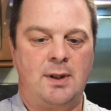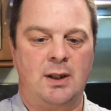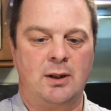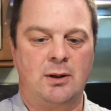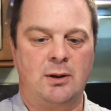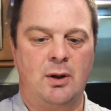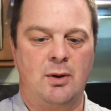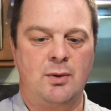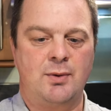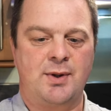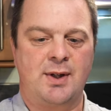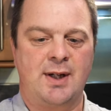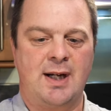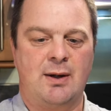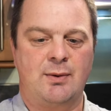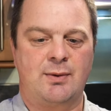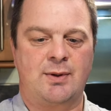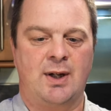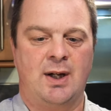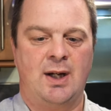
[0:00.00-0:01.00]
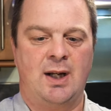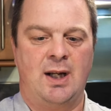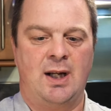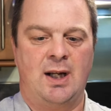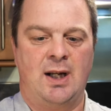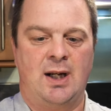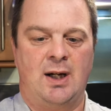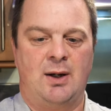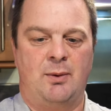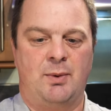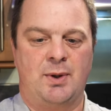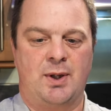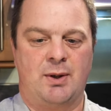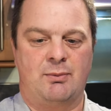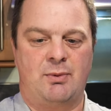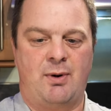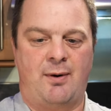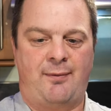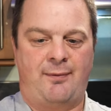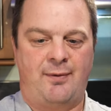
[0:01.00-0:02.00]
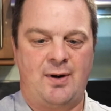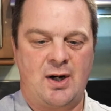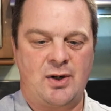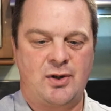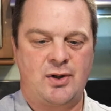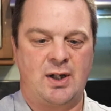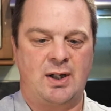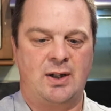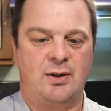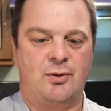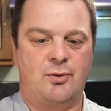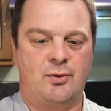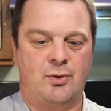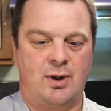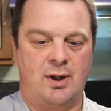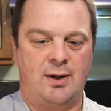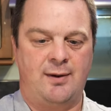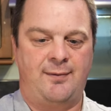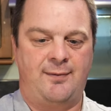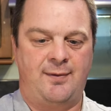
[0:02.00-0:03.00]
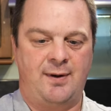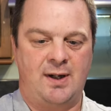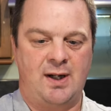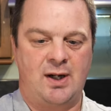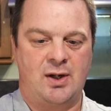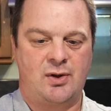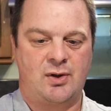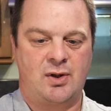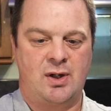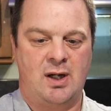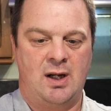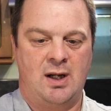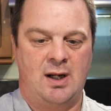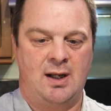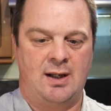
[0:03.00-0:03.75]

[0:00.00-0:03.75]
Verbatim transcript: closing out with a refreshing dry finish